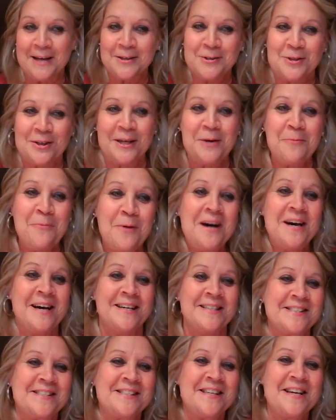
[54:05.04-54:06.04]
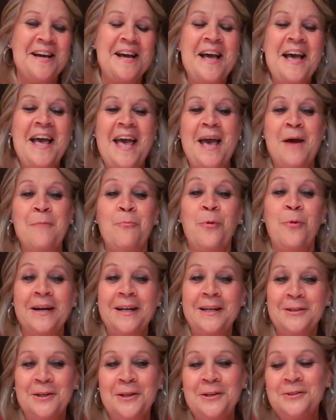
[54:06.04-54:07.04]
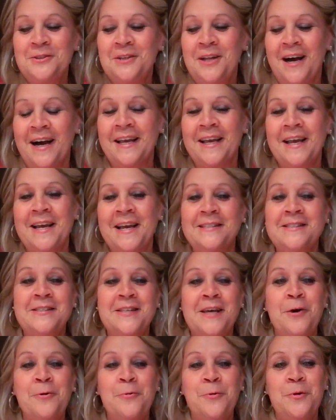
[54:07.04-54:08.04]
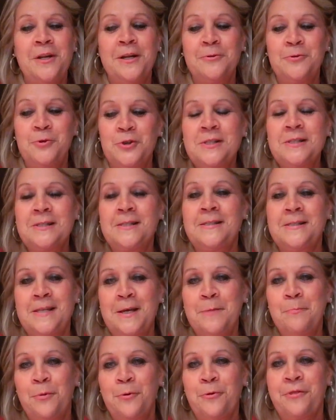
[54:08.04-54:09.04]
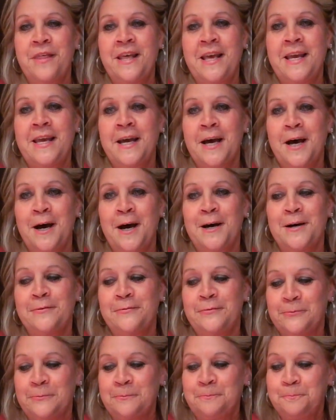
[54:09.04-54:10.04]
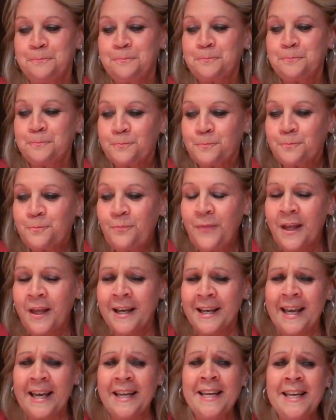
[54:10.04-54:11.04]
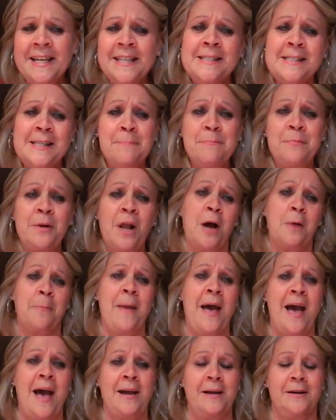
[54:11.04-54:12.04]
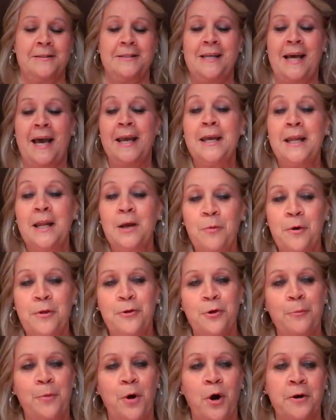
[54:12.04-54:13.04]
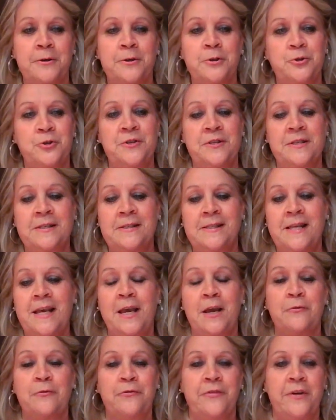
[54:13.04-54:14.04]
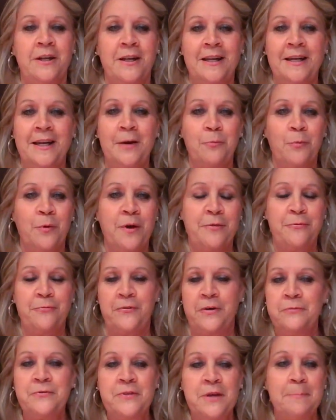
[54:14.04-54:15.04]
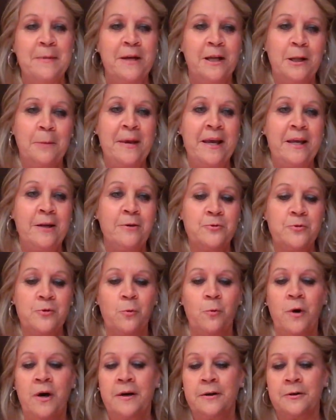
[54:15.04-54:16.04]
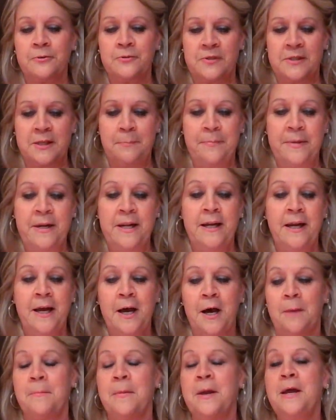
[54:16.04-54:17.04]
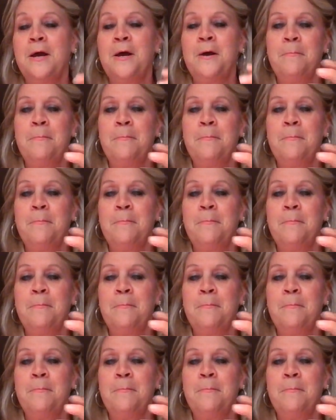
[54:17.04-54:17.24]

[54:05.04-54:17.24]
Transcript: actually was and what it looked like. And so, you know, just a simple thing of getting a Ziploc bag, taking it with your partner to the sink, filling it with 50 millimeters of water, zipping it up,